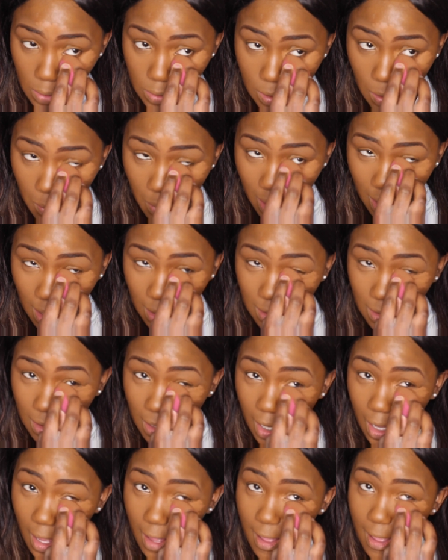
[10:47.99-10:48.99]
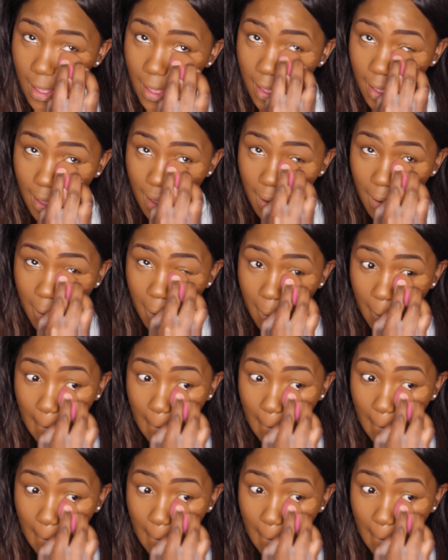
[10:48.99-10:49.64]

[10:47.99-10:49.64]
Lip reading: So my under eye,